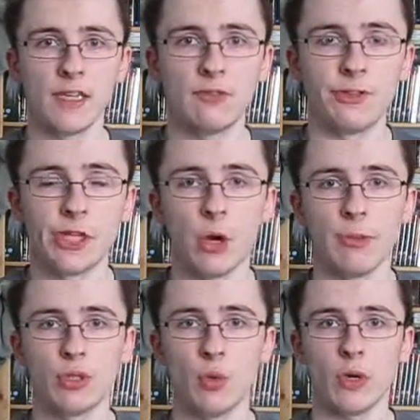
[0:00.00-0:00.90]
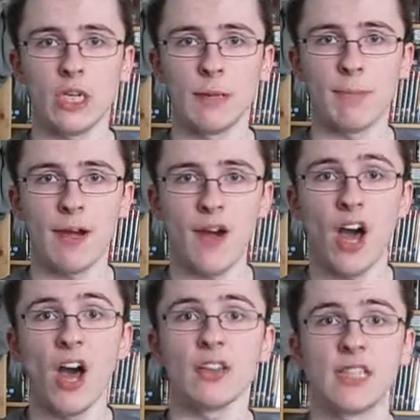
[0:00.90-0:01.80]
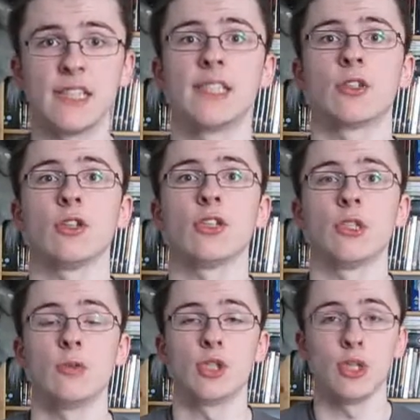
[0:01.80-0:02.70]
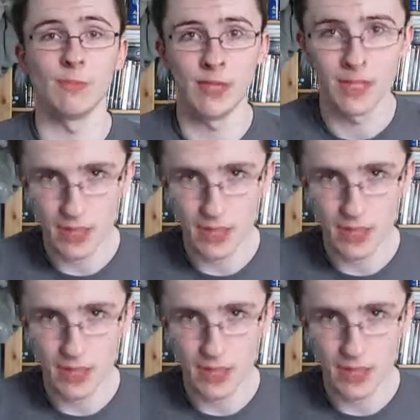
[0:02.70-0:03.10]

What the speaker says: In this video I'll be talking about artists on YouTube.